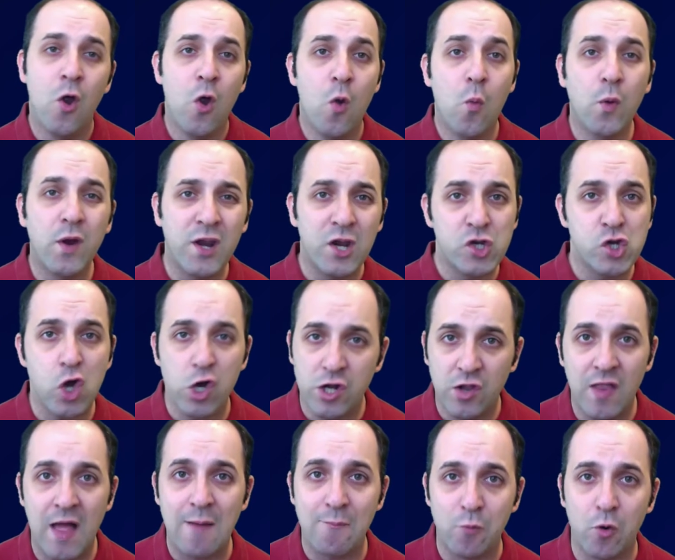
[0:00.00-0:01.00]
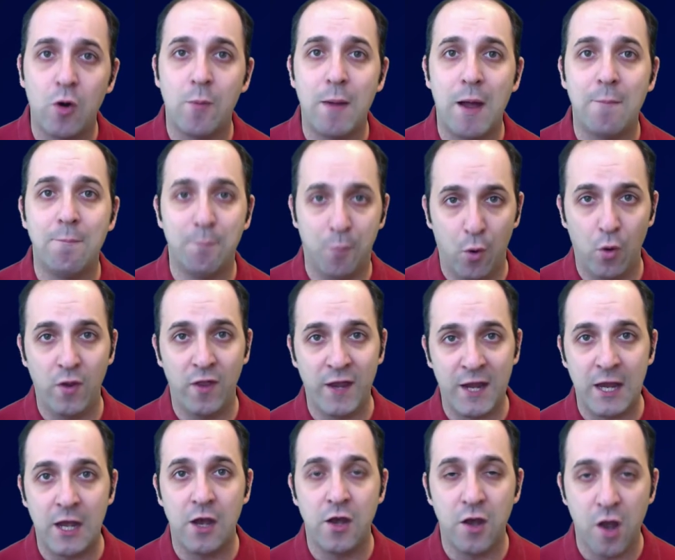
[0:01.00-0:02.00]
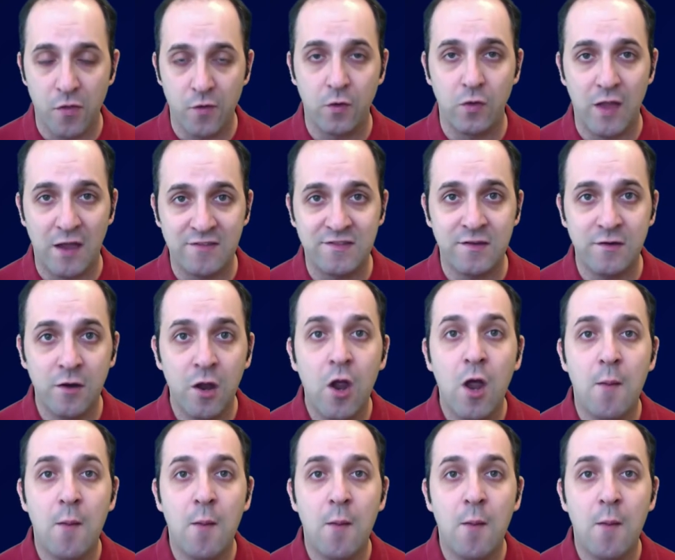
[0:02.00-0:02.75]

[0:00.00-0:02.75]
We're going to talk a lot more about boiling in another lesson,